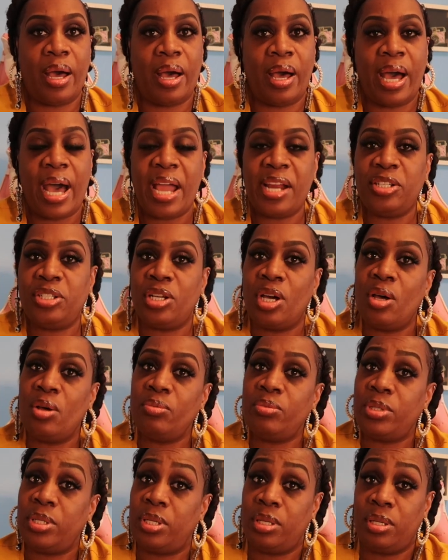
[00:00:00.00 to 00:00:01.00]
I
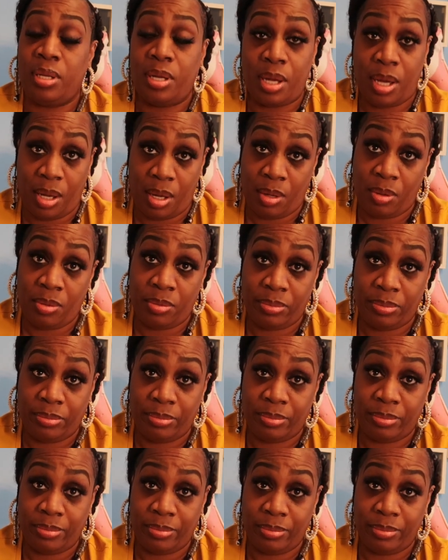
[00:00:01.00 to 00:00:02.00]
don't know
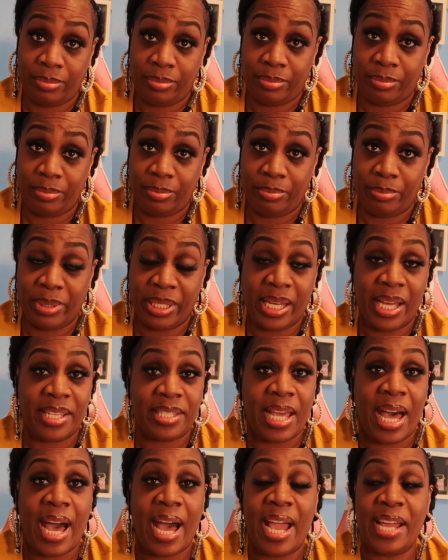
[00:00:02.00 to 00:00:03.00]

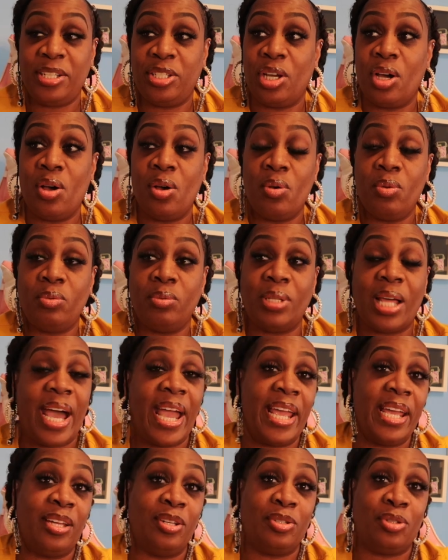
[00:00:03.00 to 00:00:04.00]
because I don't
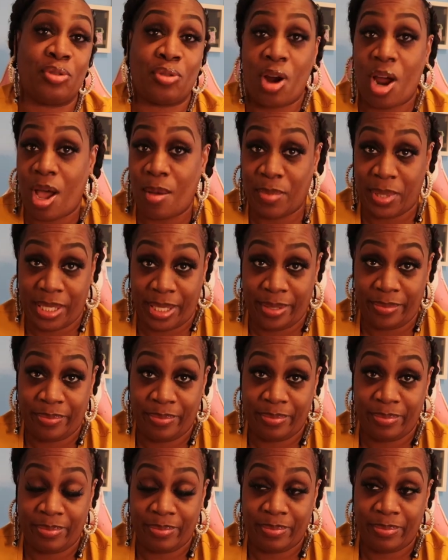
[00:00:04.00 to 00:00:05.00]
like drama.
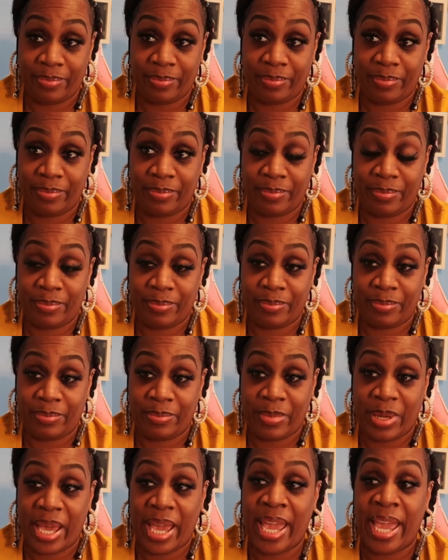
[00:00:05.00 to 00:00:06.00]

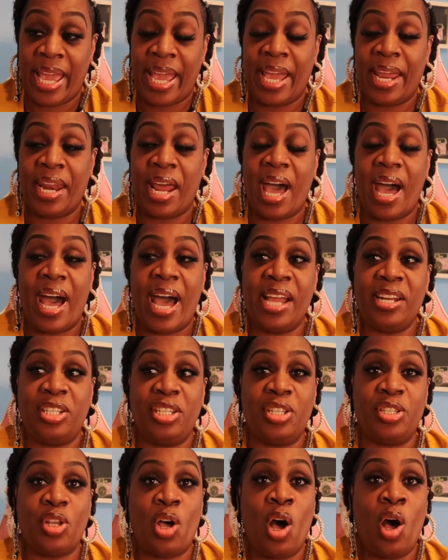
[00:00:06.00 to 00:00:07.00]
And I
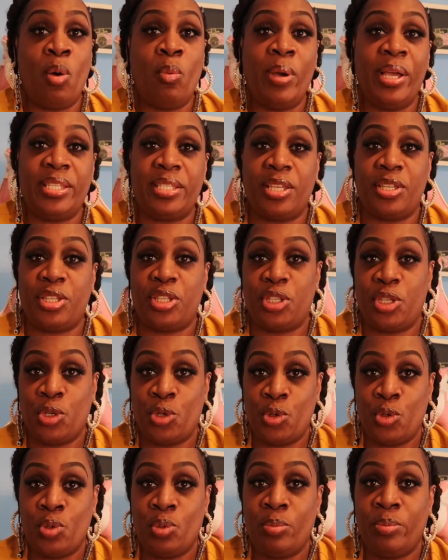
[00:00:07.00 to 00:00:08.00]
just always
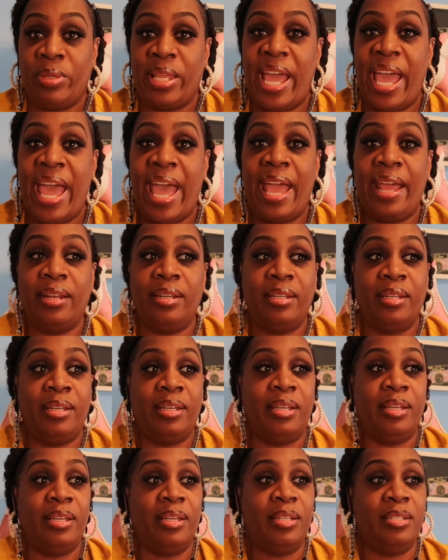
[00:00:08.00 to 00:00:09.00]
assume that
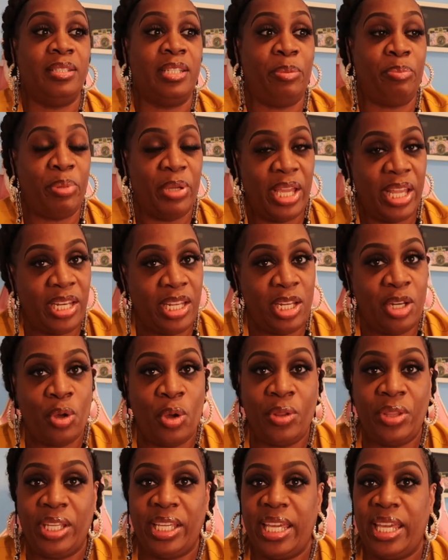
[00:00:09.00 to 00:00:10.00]
depending
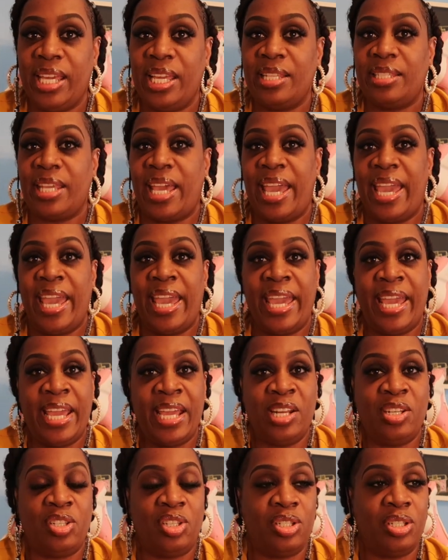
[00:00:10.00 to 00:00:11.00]
on the kid's
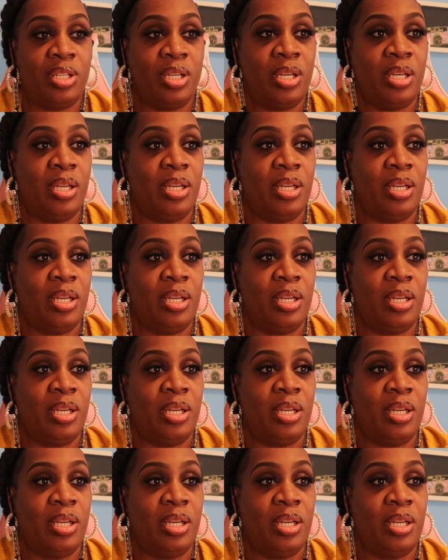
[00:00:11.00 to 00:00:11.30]
age,